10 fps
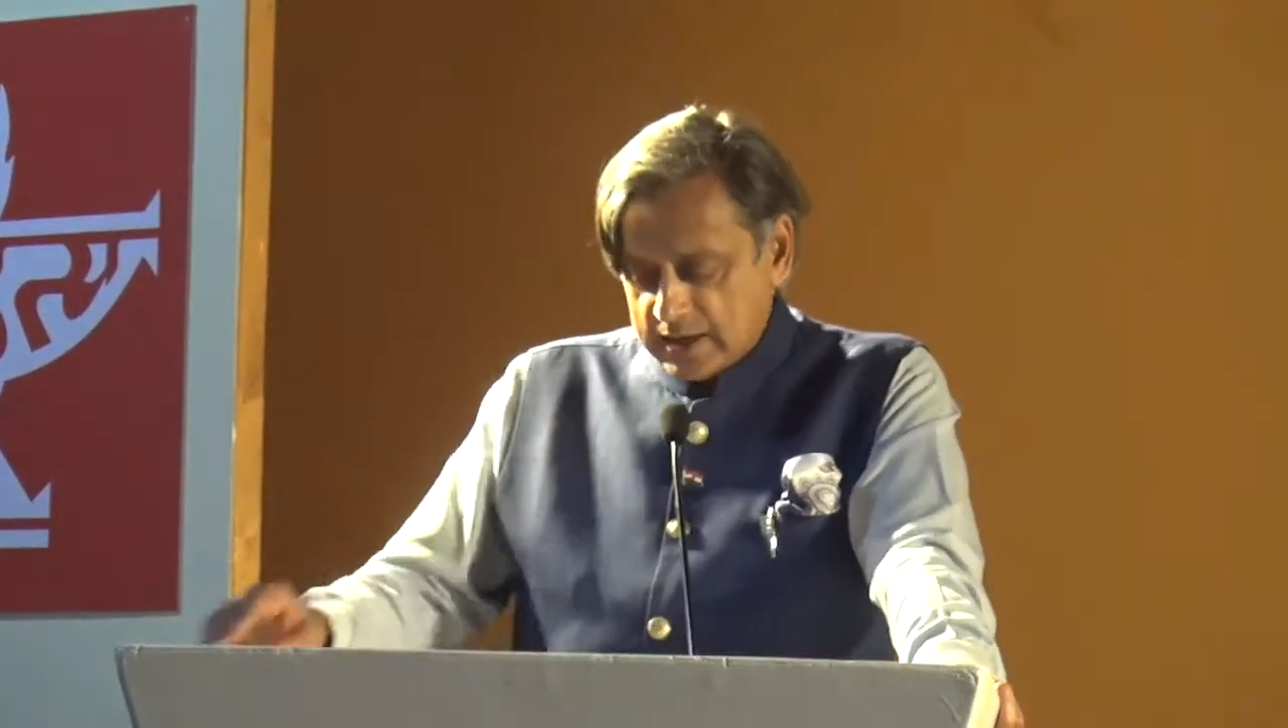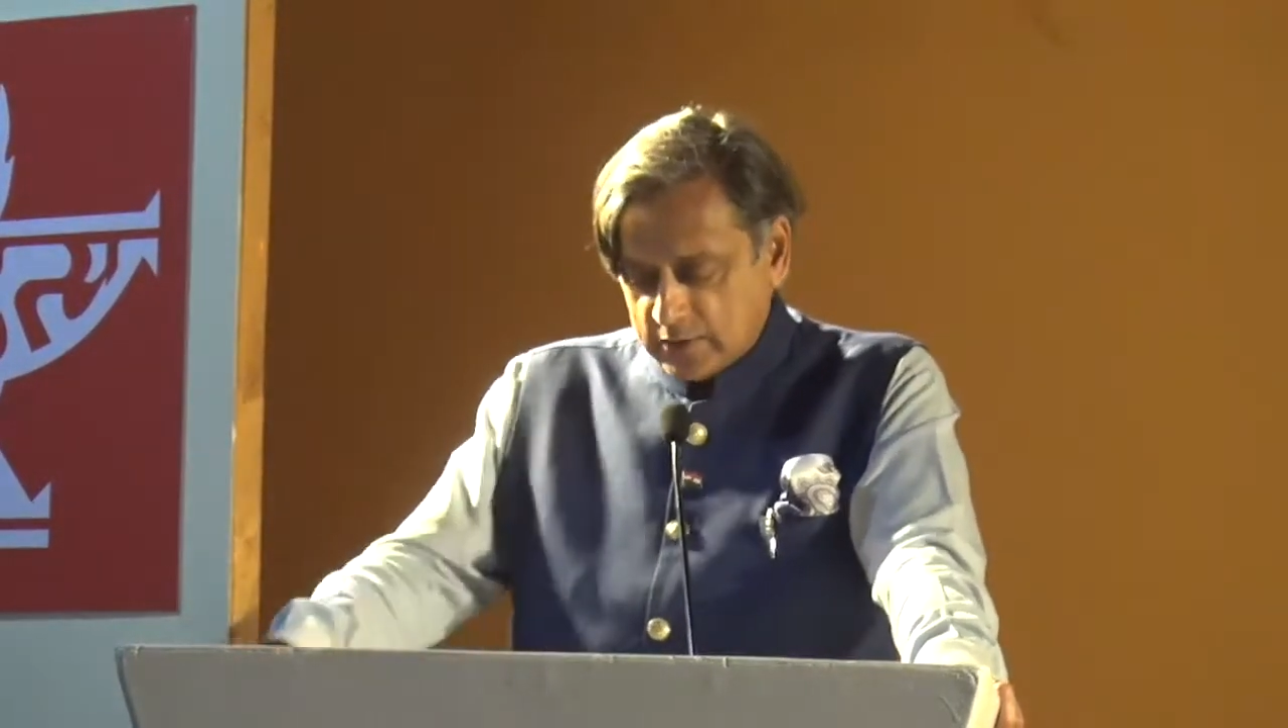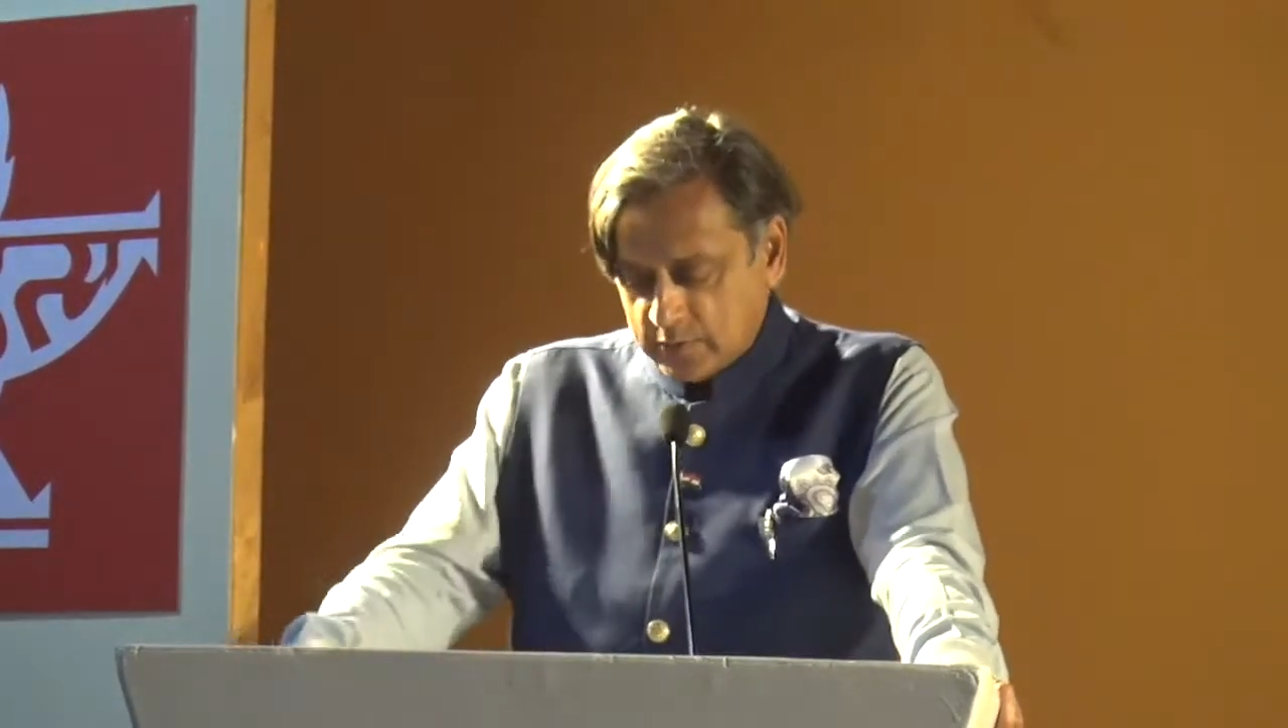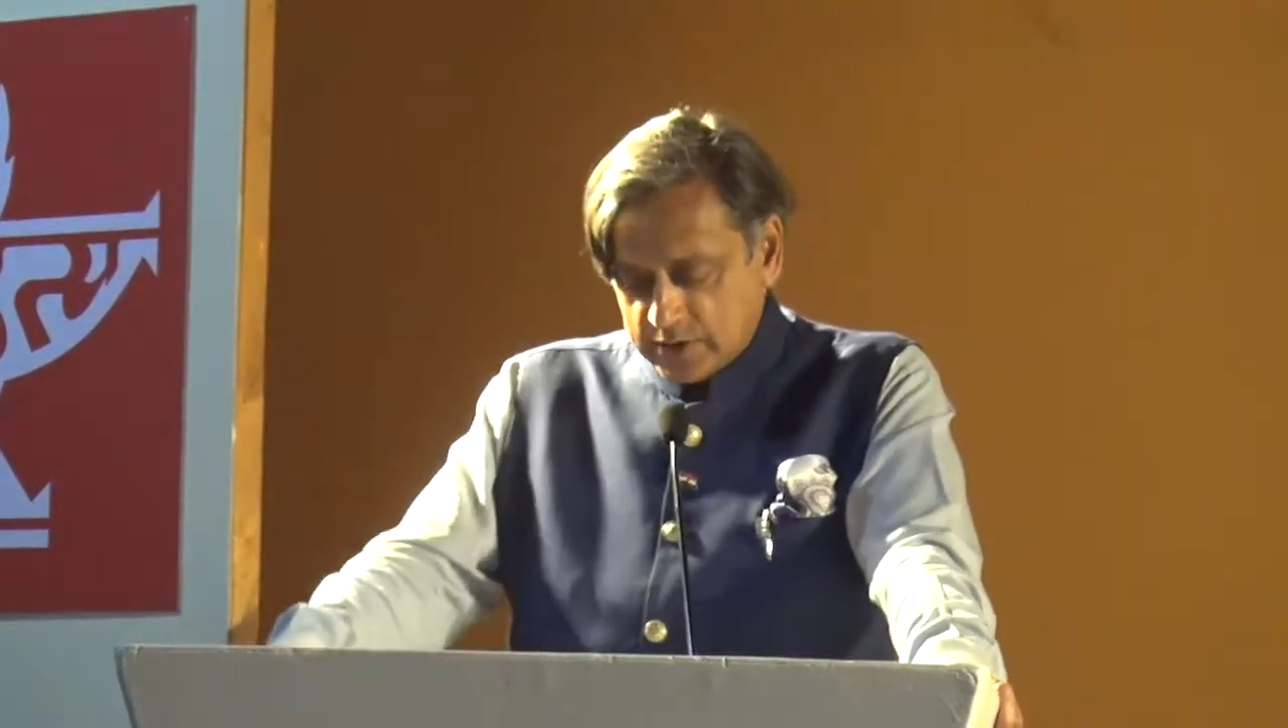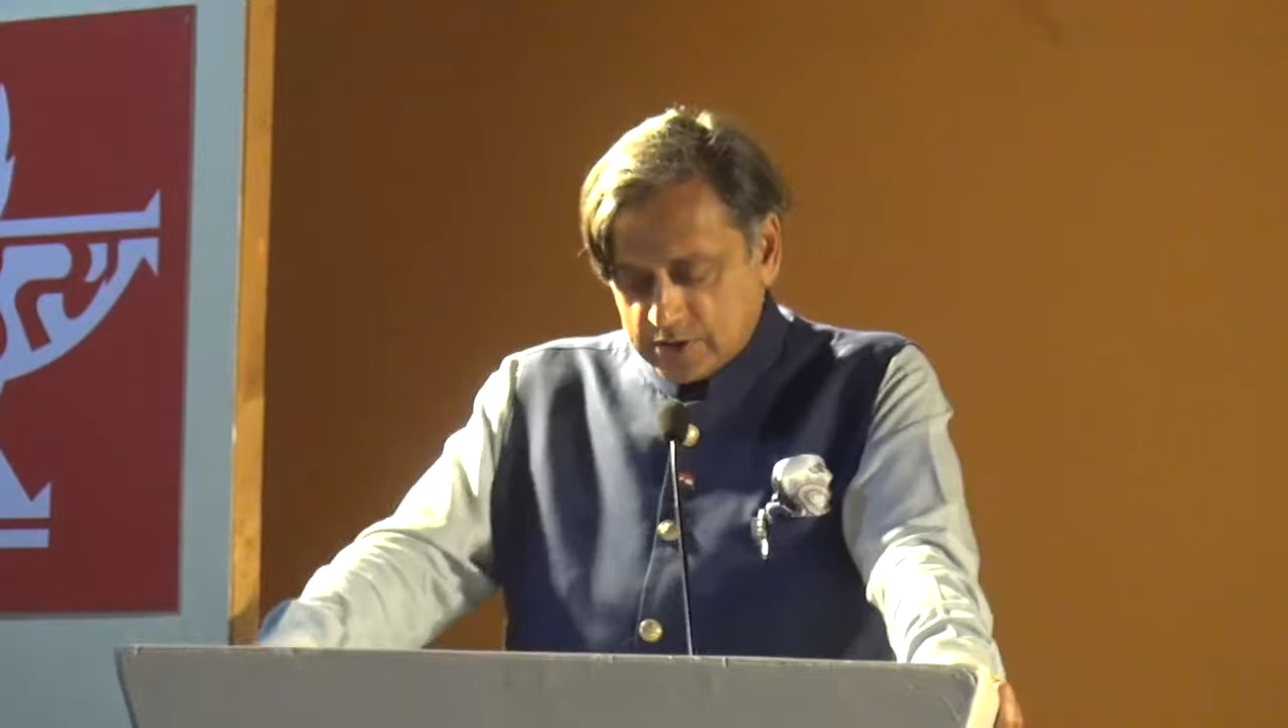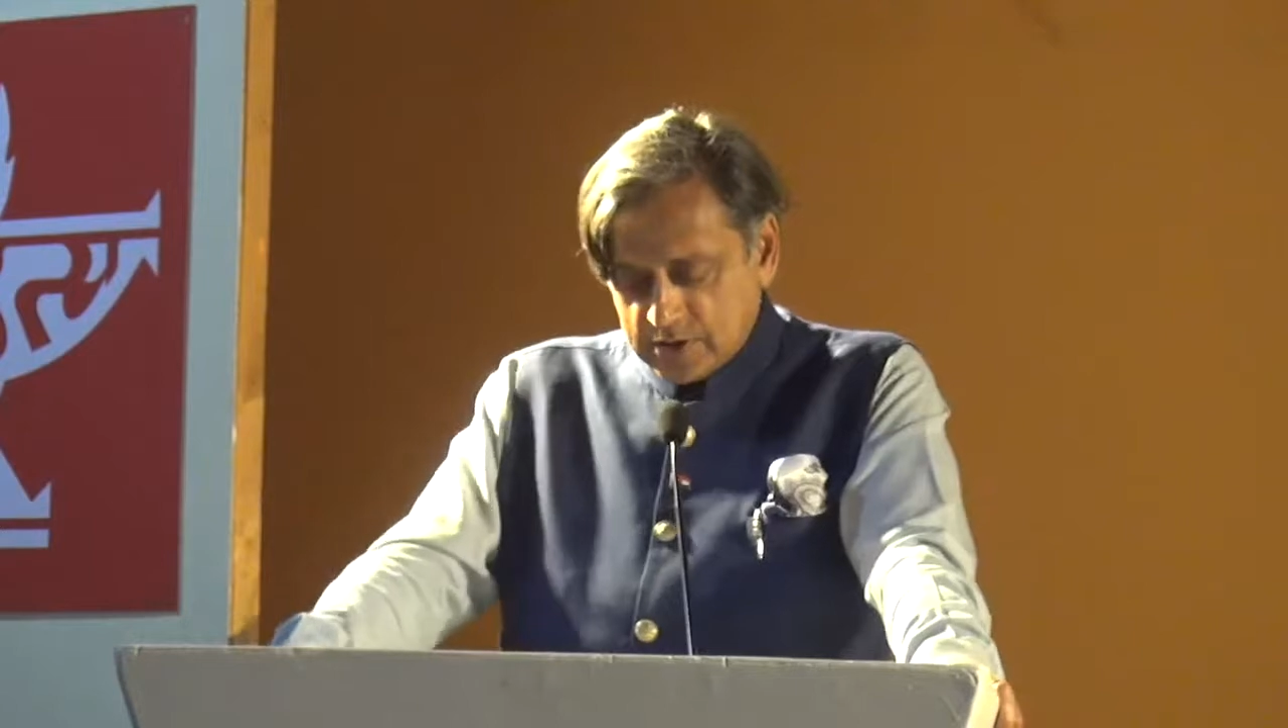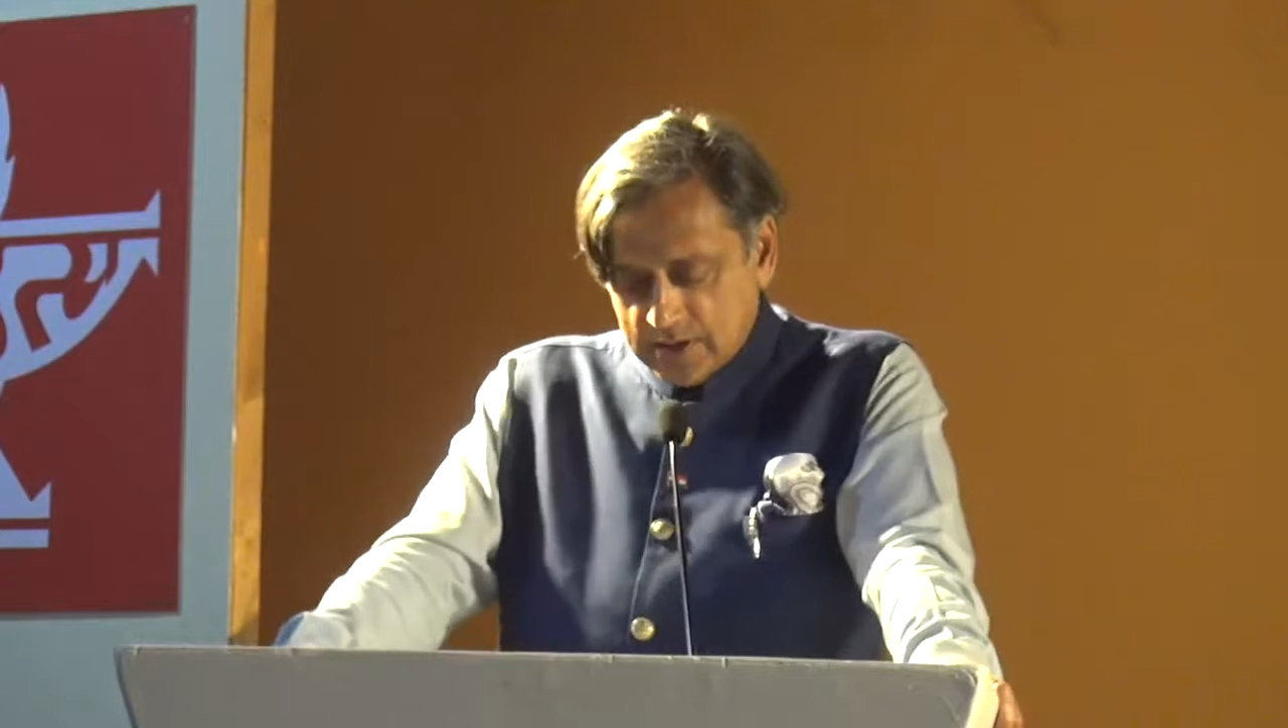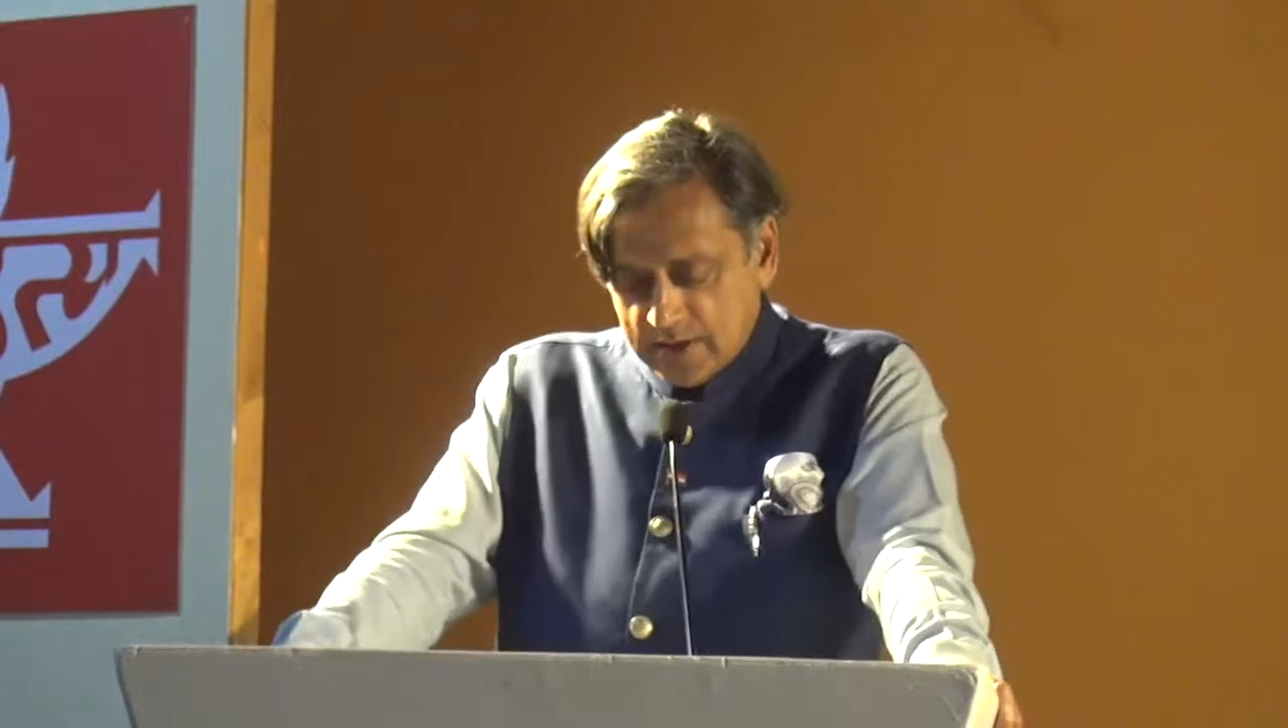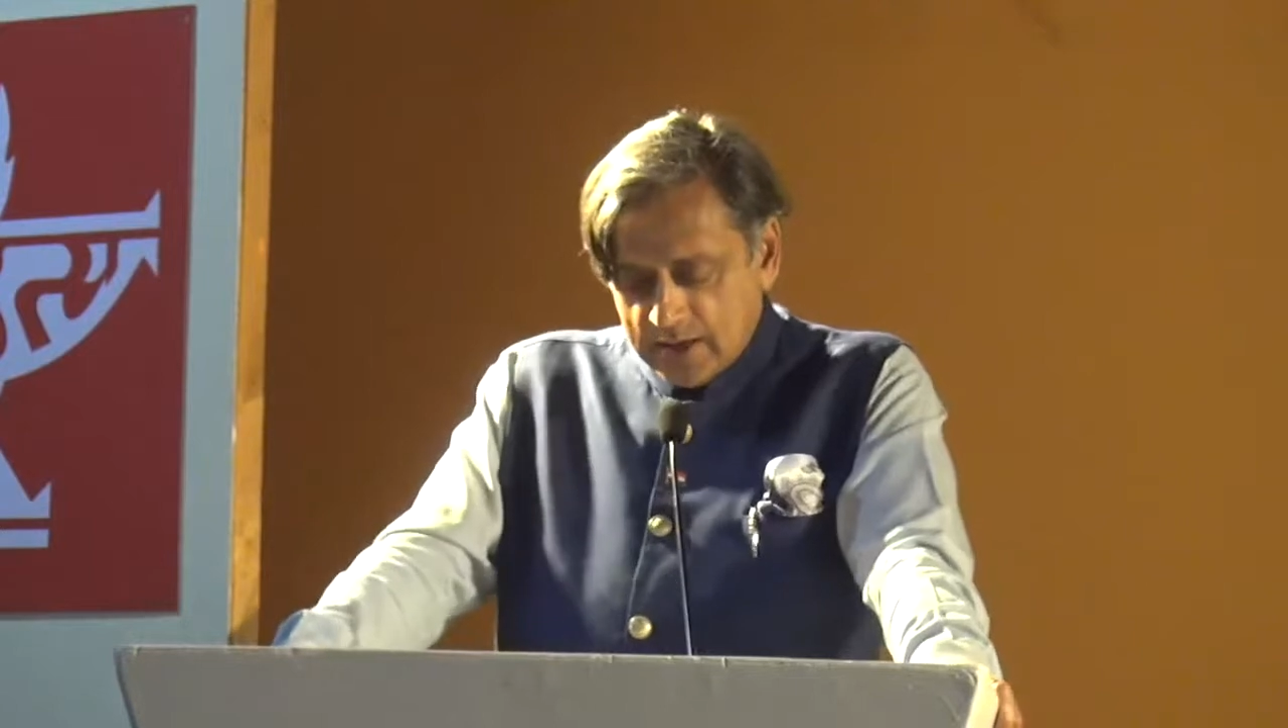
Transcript: language.